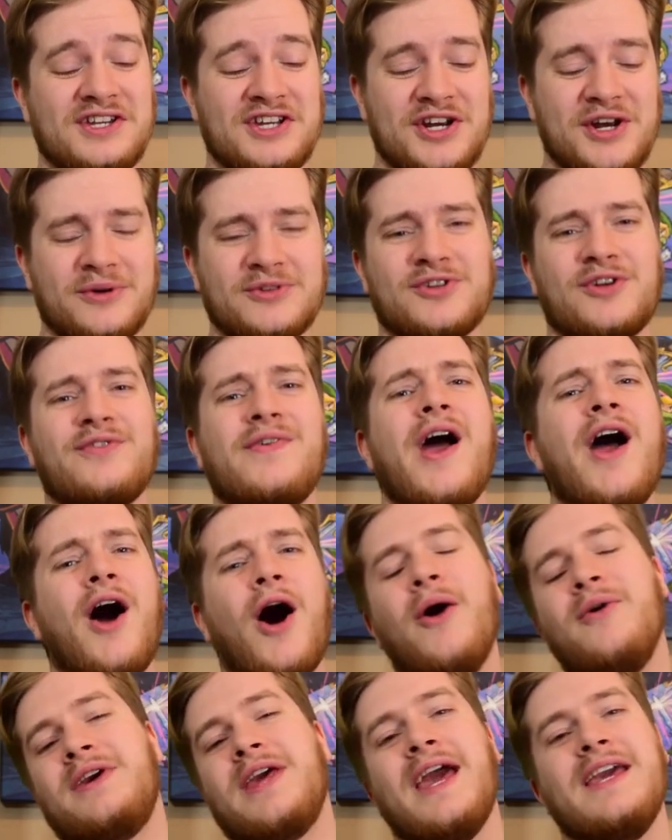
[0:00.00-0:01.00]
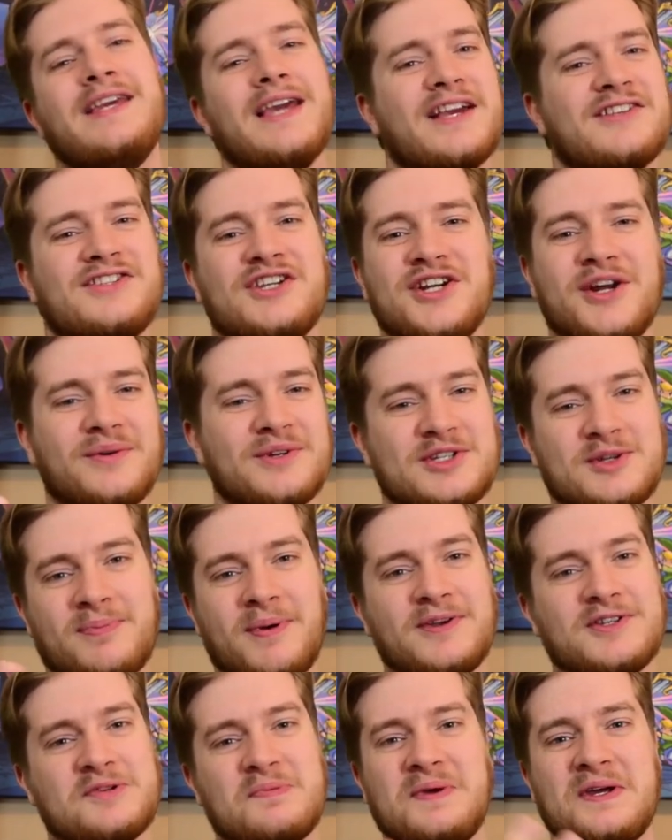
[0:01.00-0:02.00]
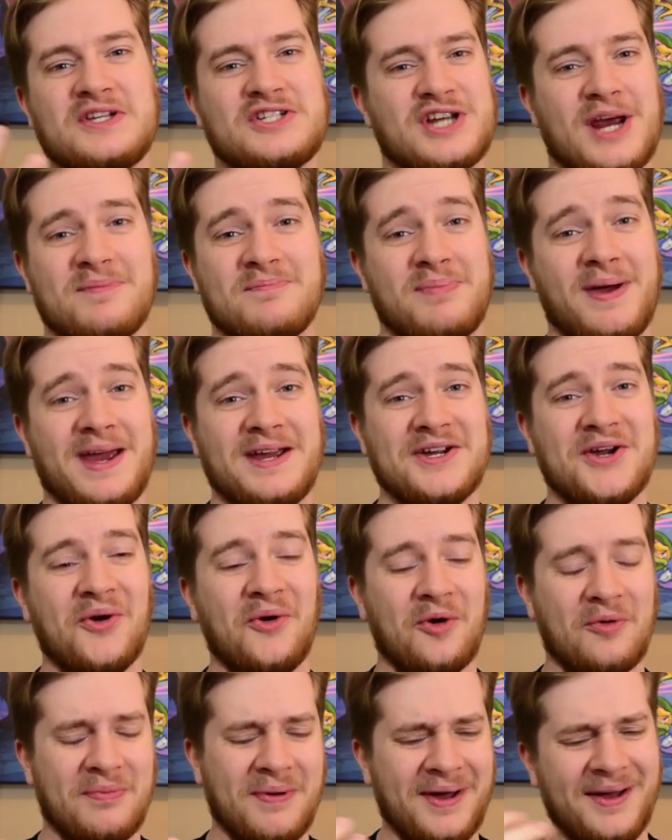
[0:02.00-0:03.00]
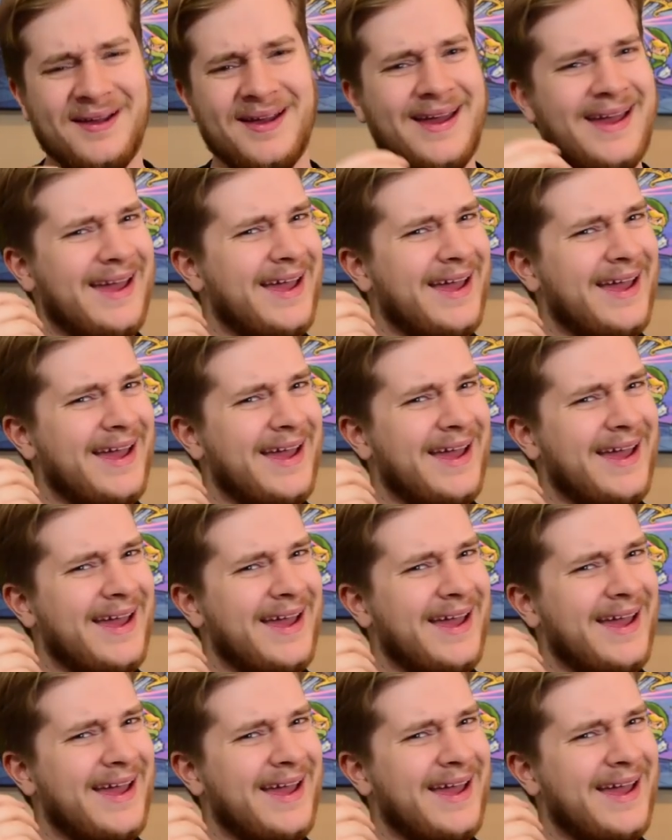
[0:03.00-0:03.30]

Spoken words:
you know, sort of, okay, yes, you know, it's supposed to be a champagne cork, but